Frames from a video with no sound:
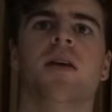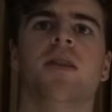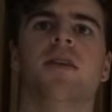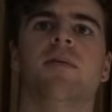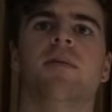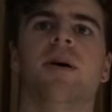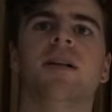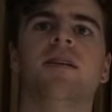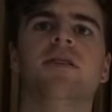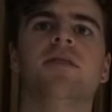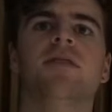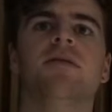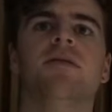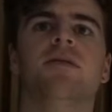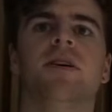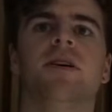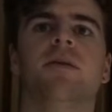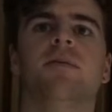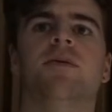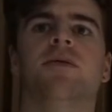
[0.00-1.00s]
The balance of
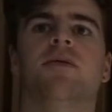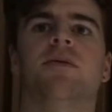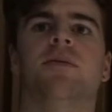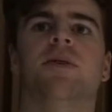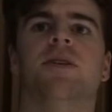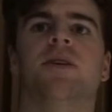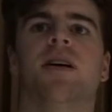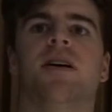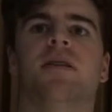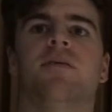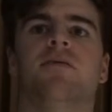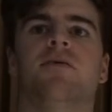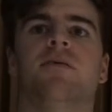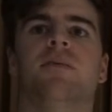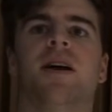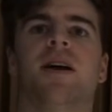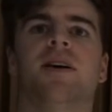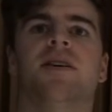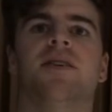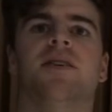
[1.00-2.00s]
reabsorption and
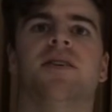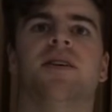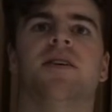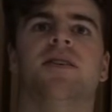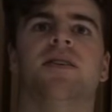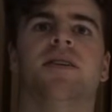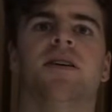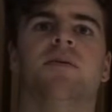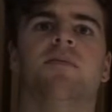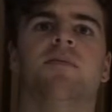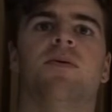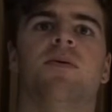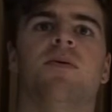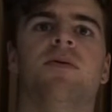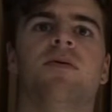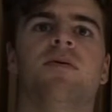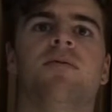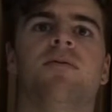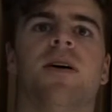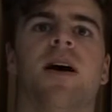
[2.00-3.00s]
formation is an
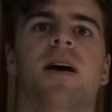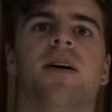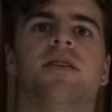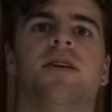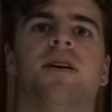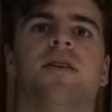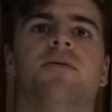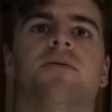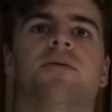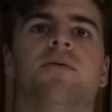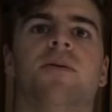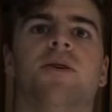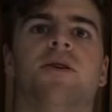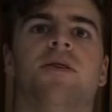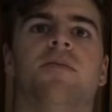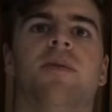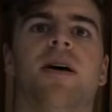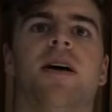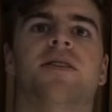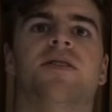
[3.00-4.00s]
important factor for
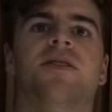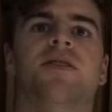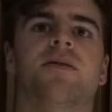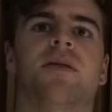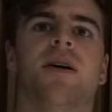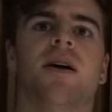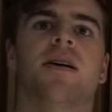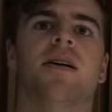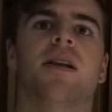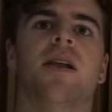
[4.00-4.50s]
bone mass throughout